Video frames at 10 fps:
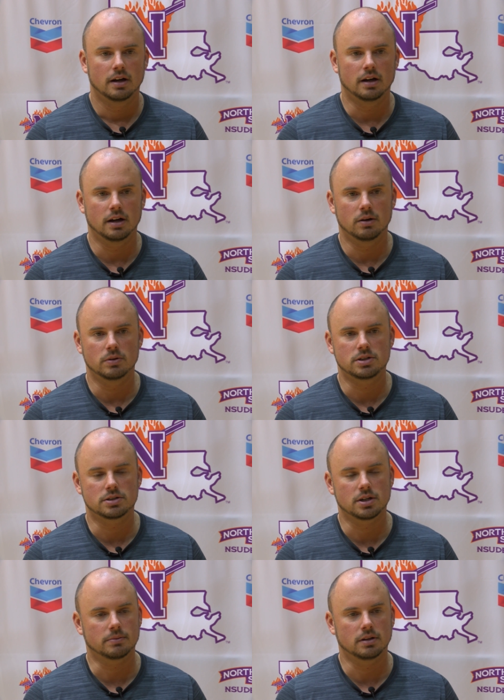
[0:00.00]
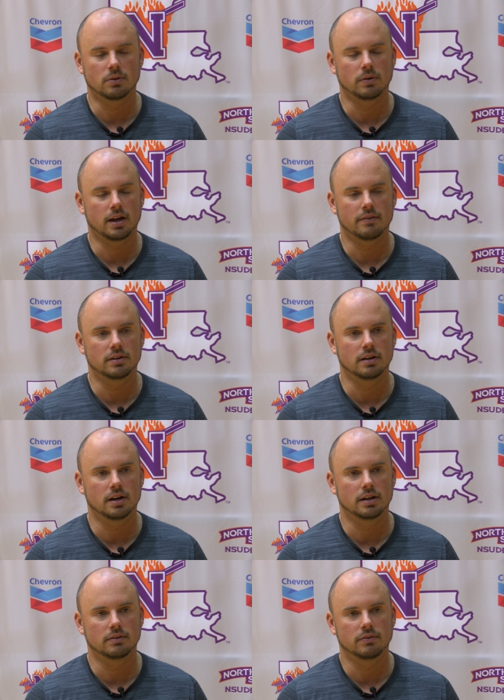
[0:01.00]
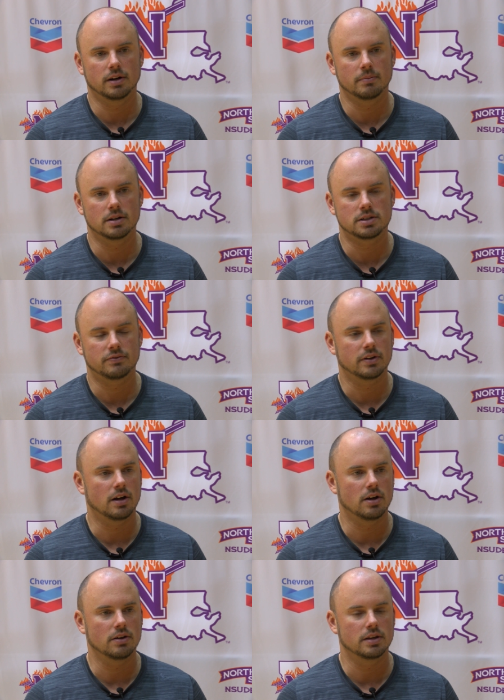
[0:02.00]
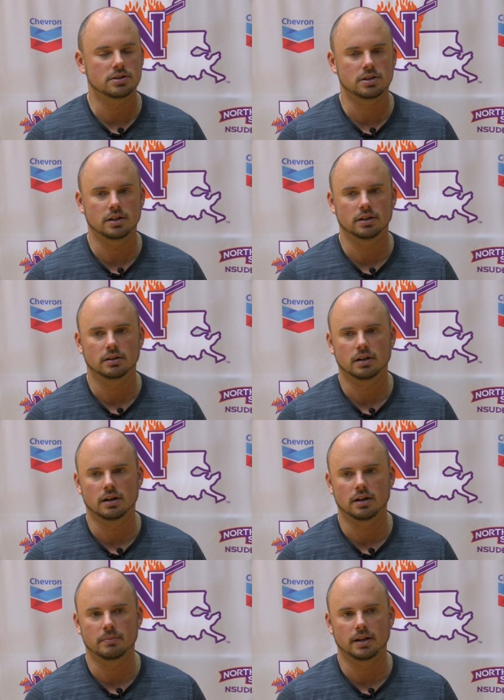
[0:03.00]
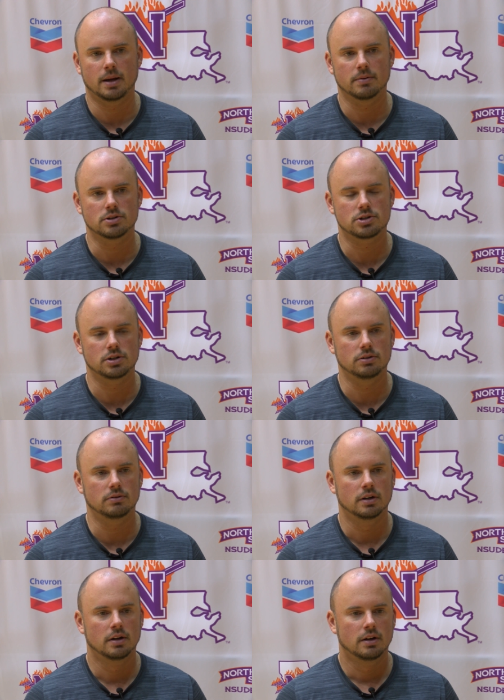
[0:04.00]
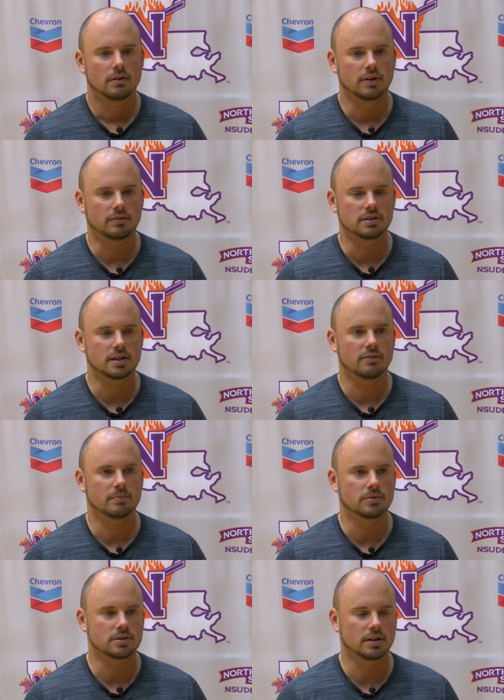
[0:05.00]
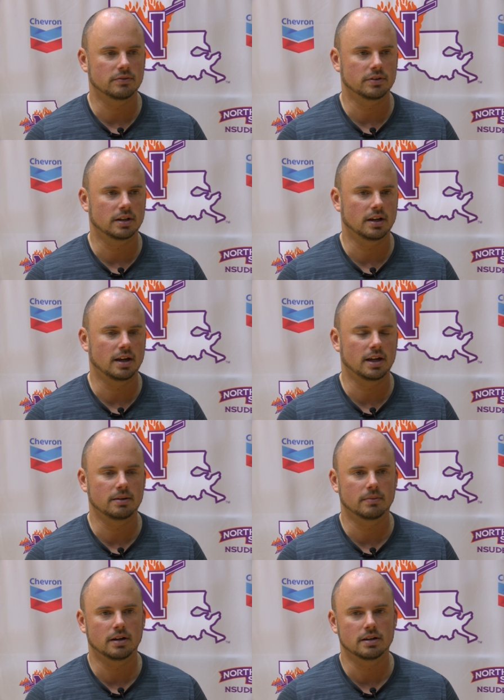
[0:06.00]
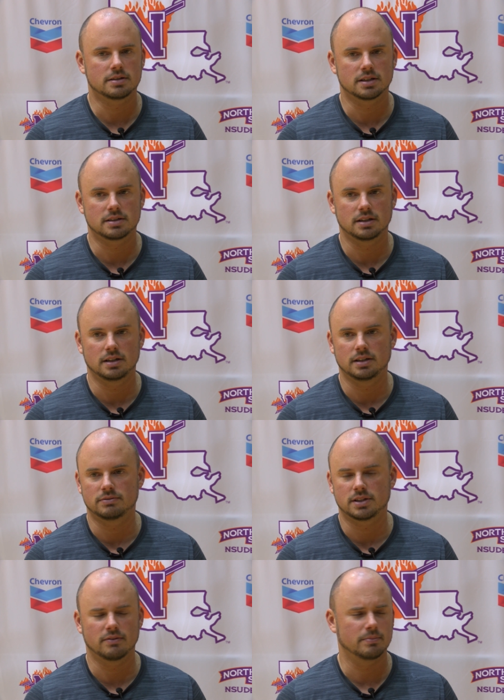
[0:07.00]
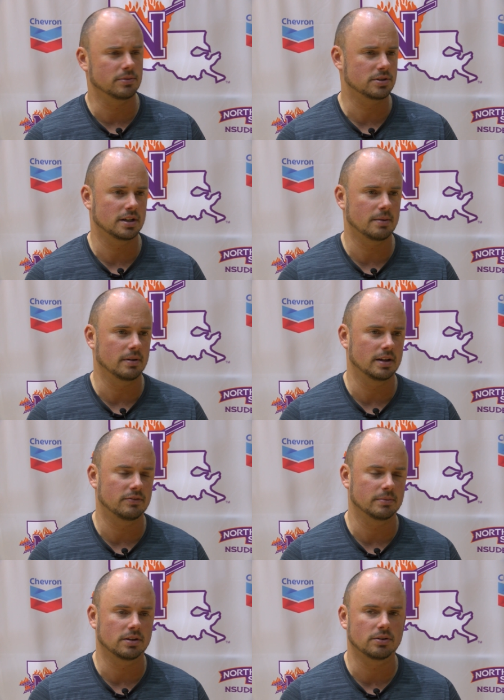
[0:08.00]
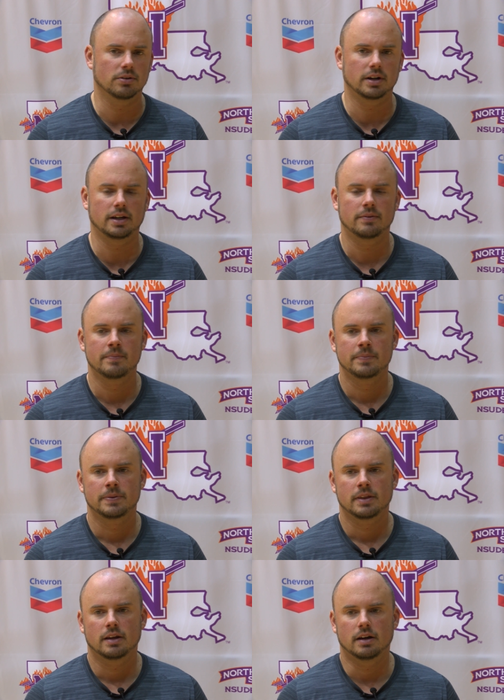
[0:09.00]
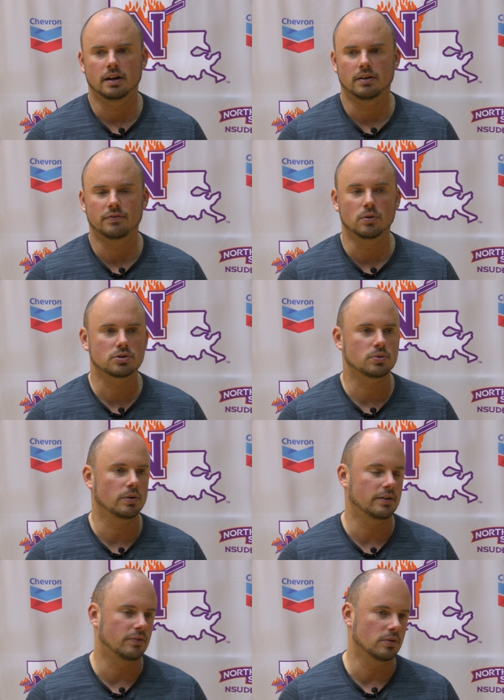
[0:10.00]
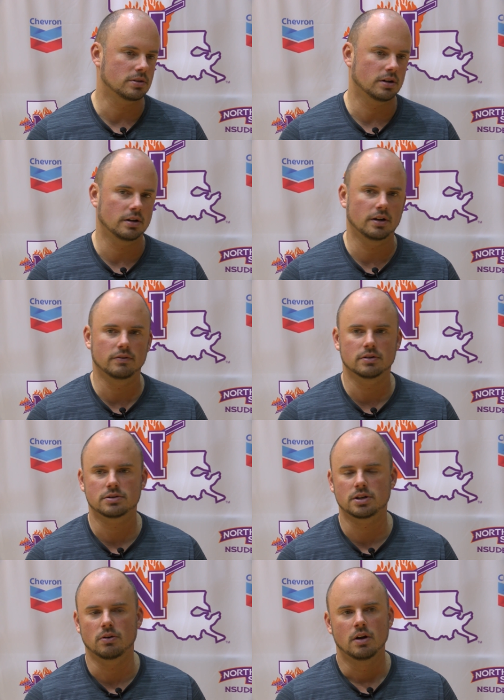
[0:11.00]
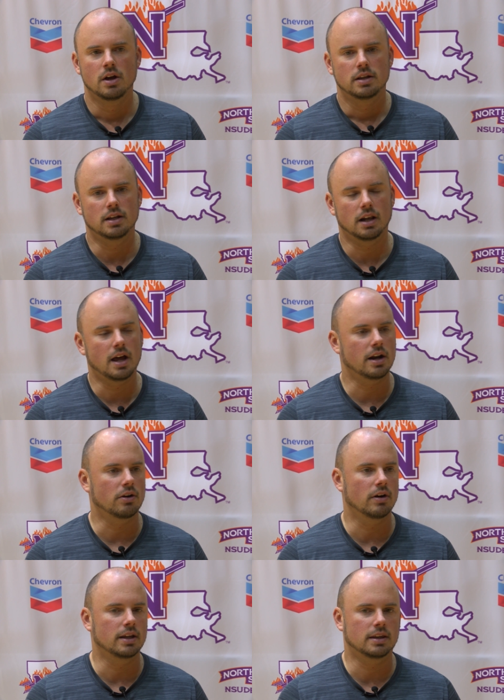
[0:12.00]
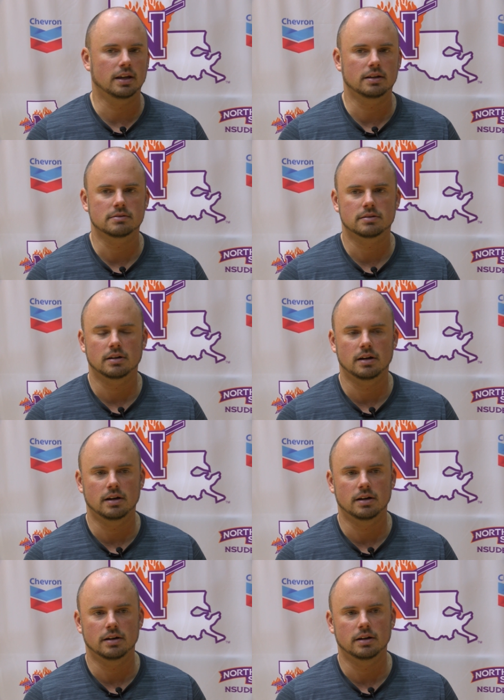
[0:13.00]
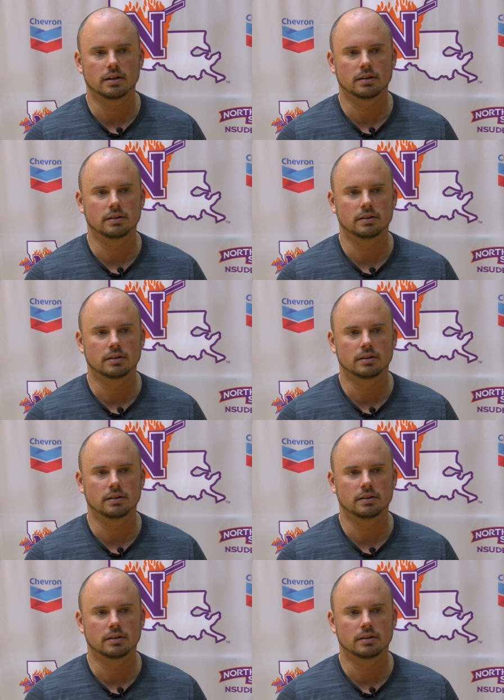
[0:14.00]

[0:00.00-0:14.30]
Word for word: uh, which is something that we haven't done very much, if at all, this year. being able to shoot 57% for the game, 67%, I believe, from the three. Uh, forced 24 turnovers. So did a lot of great things. Uh,